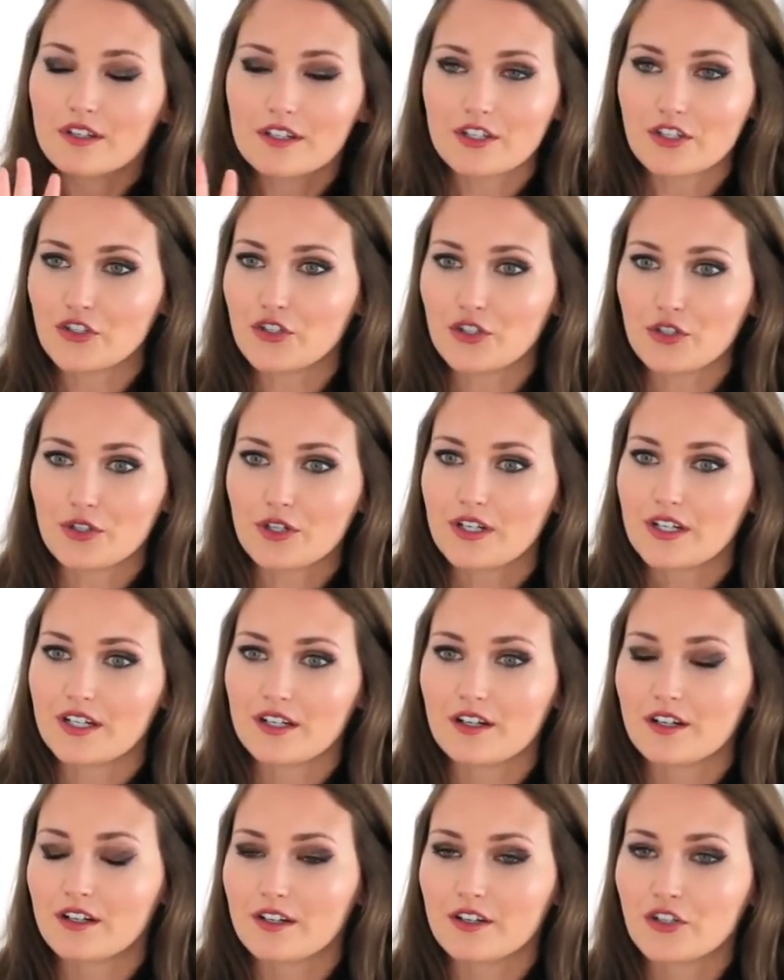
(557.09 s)
you're
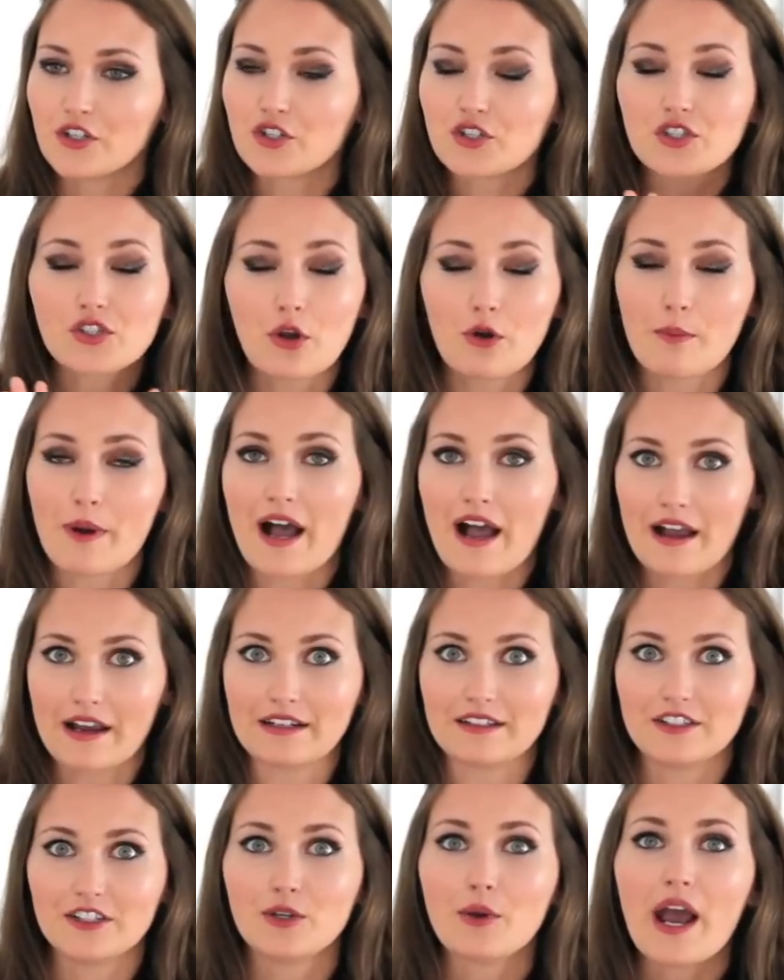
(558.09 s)
so
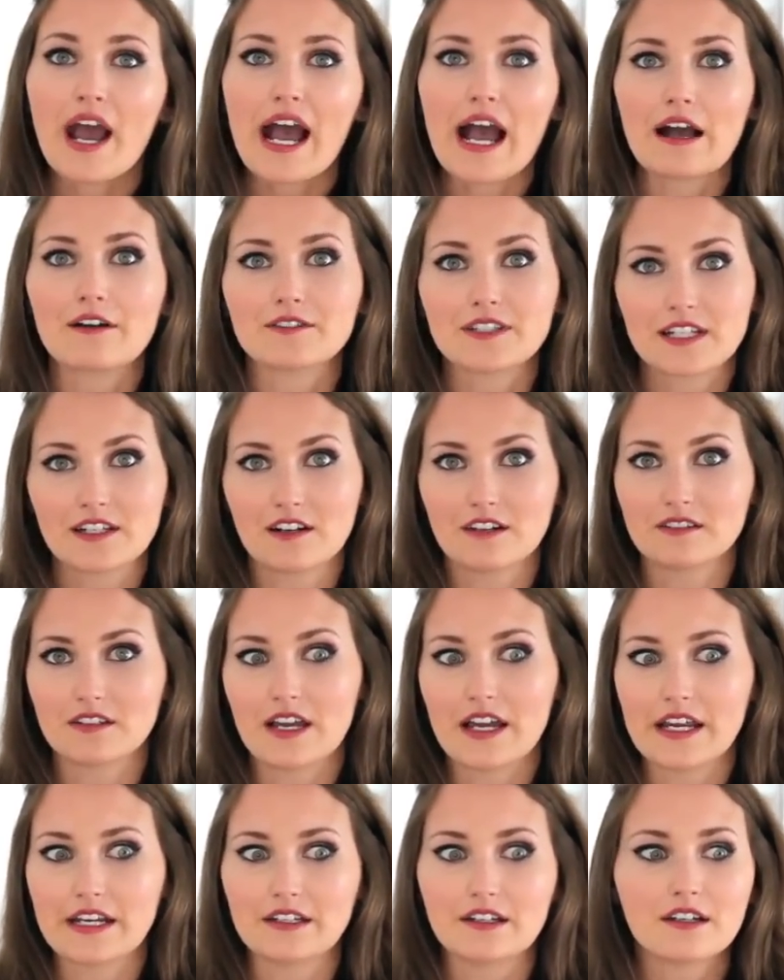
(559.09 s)
behind. You have to get
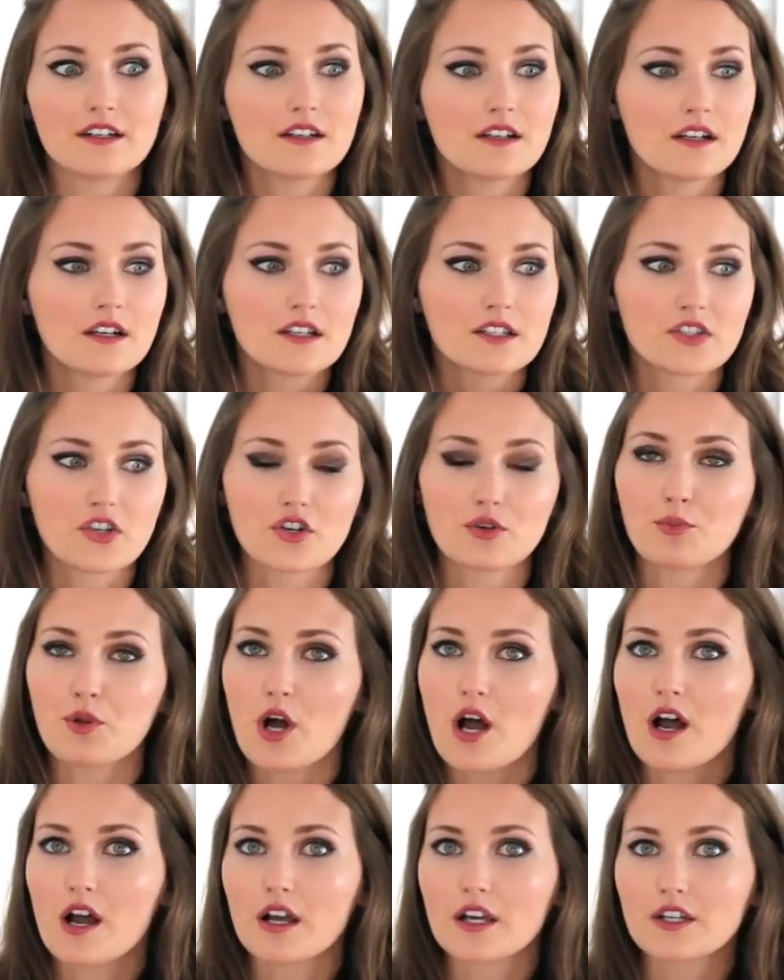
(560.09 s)
online. Start a
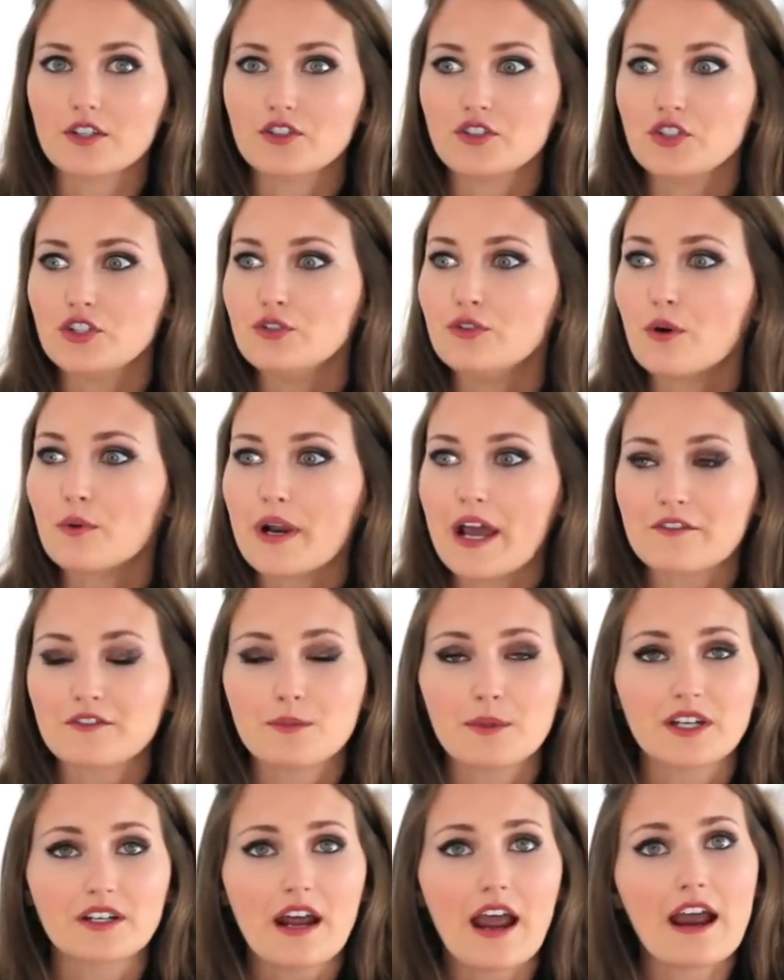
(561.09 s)
blog. You don't have to
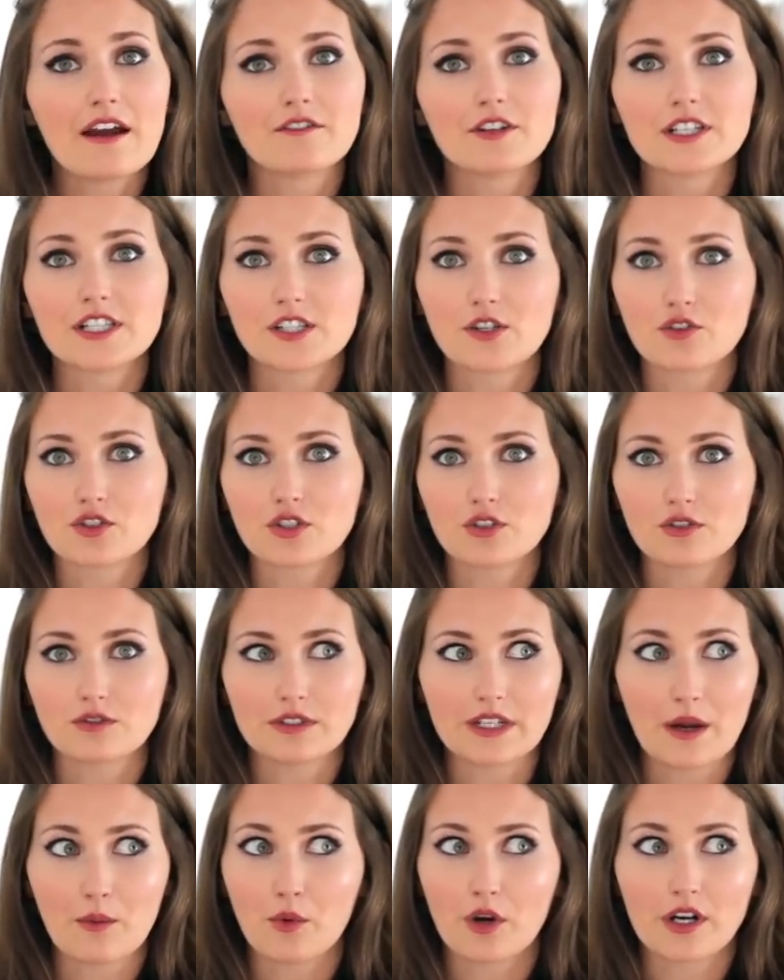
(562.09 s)
be on every social
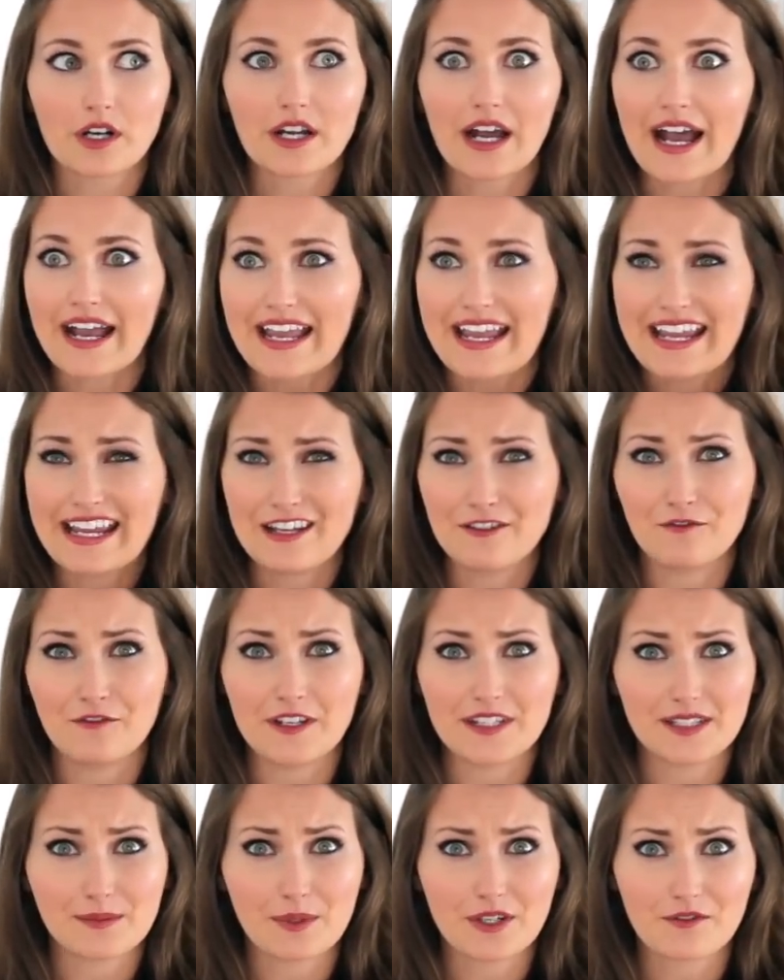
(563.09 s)
network. I hate
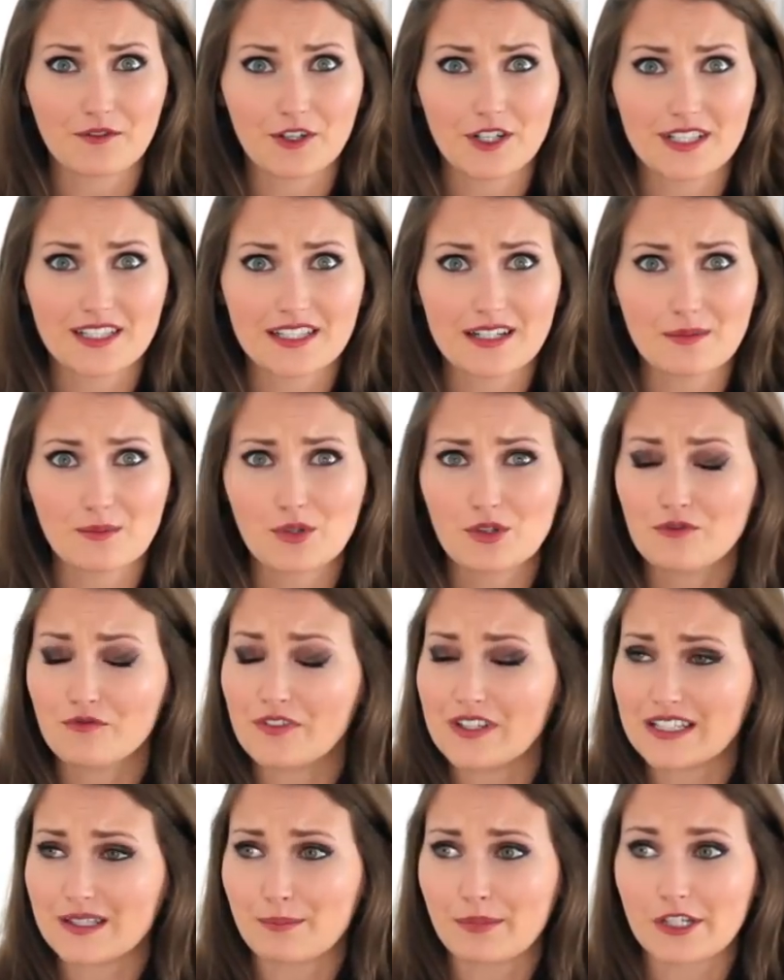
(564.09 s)
Facebook, for example.
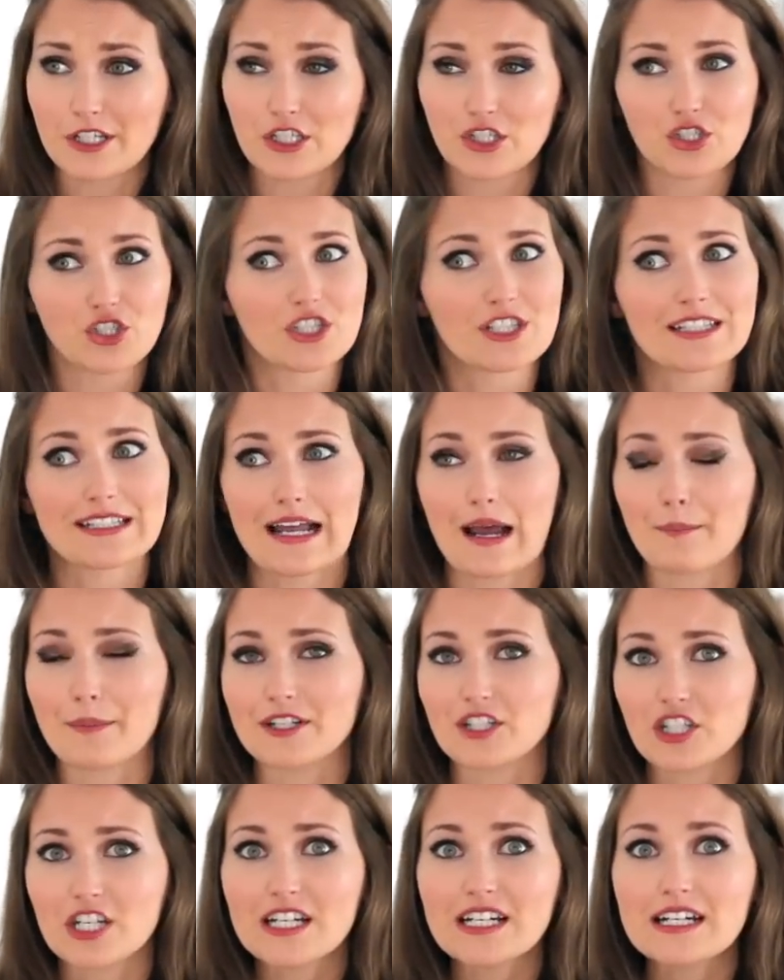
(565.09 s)
Facebook is just not
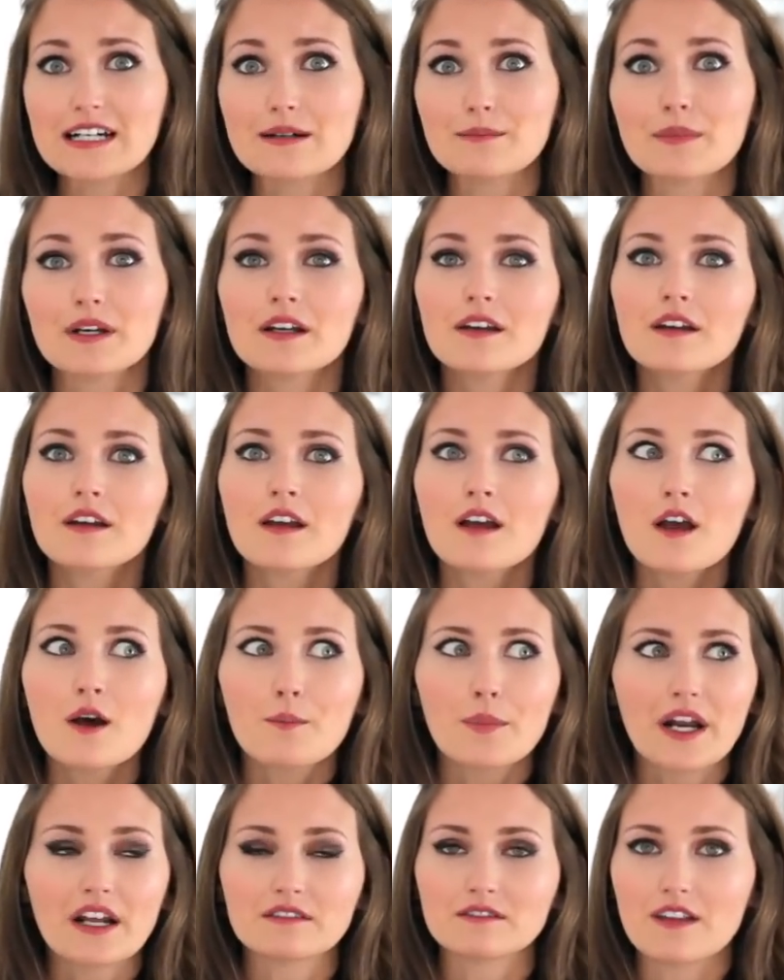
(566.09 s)
my jam,
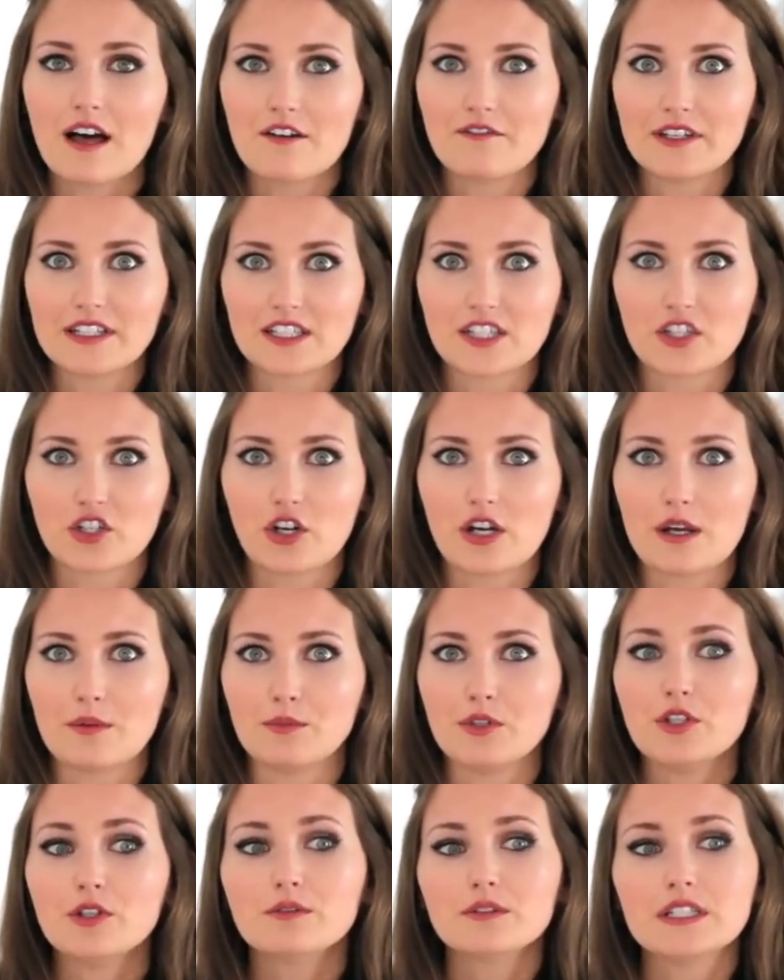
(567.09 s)
but I love
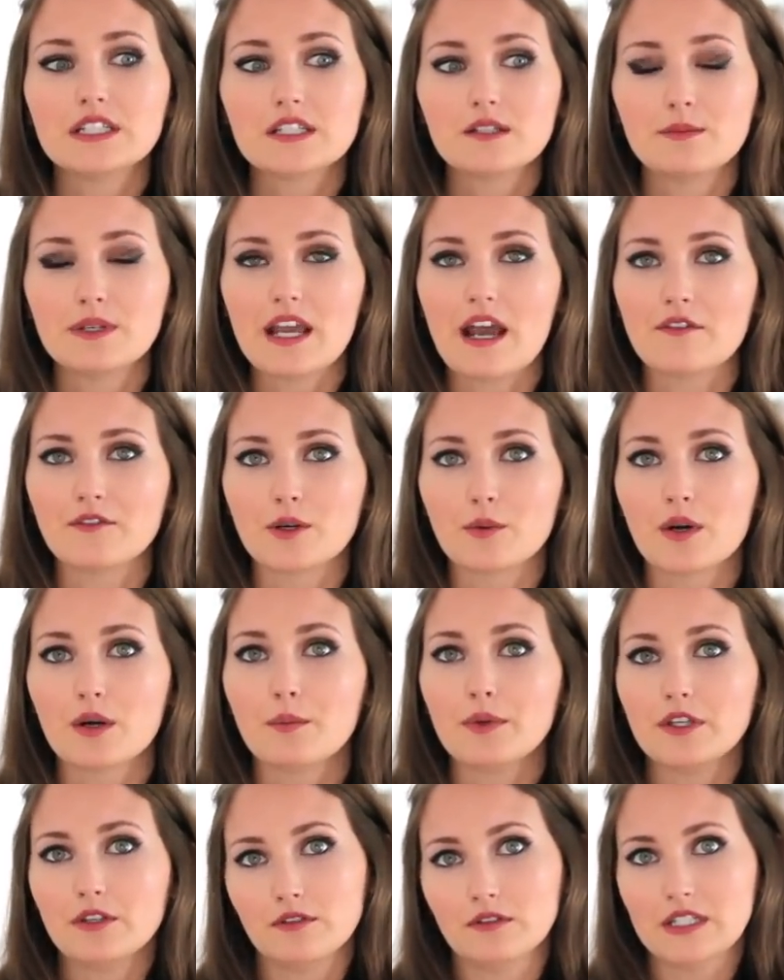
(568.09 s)
Instagram. You don't need to be everywhere,
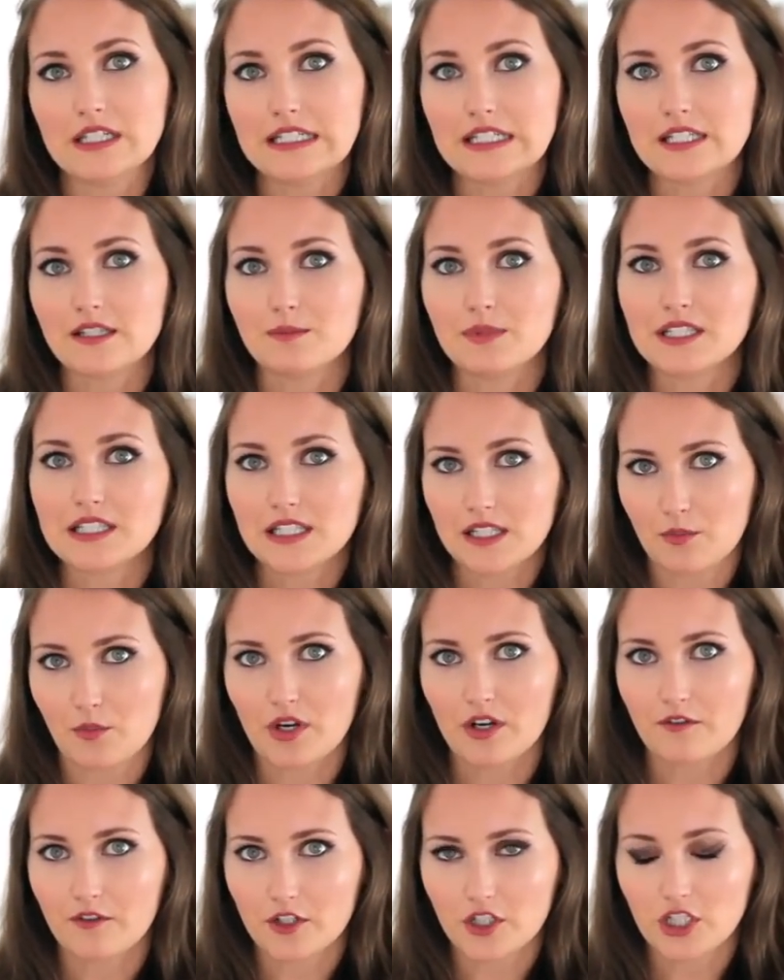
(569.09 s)
but you need to be
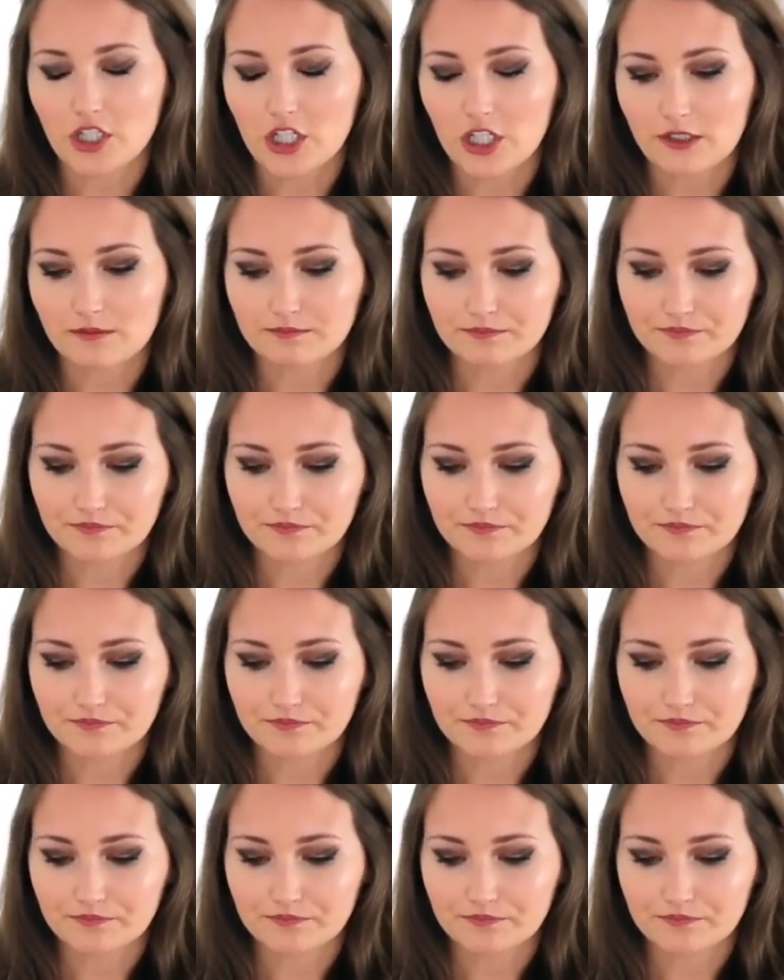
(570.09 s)
somewhere for sure.